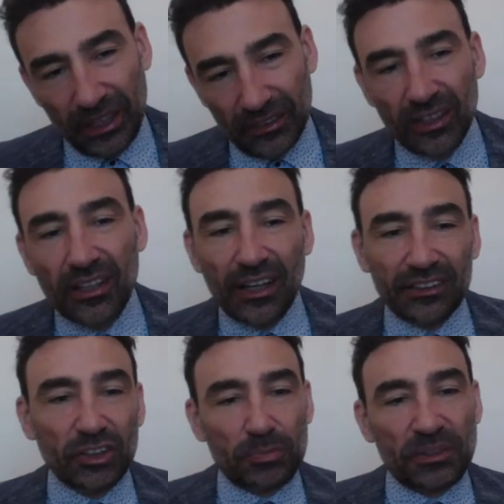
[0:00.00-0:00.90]
don't
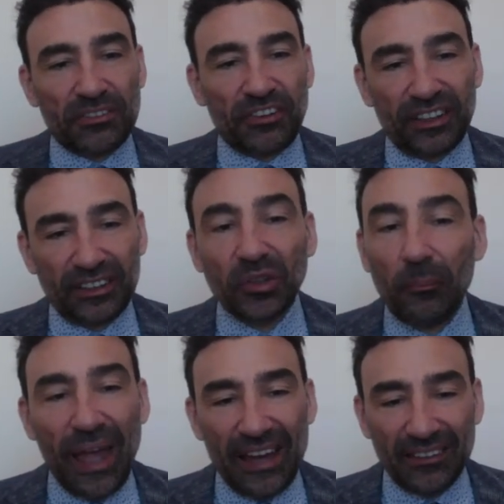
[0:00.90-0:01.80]
specify the
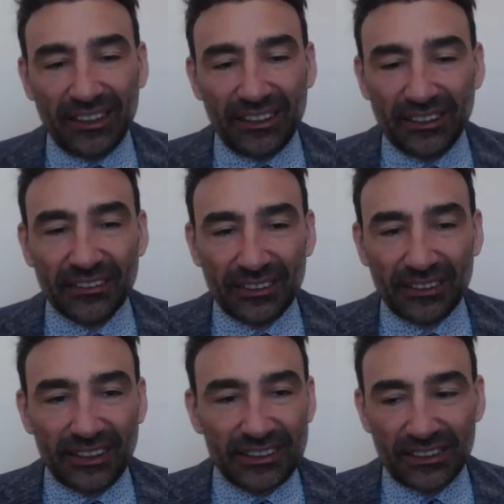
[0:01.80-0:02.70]
numeric index,
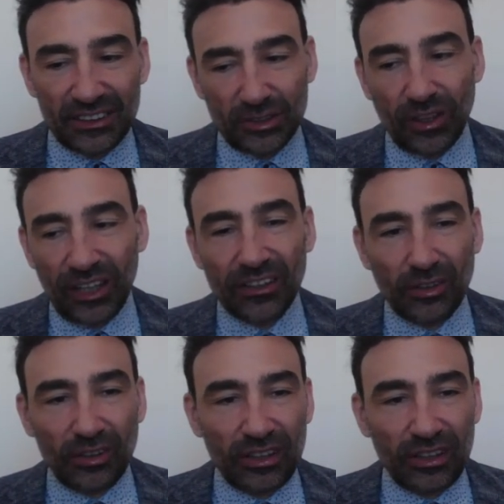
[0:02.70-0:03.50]
so ilock.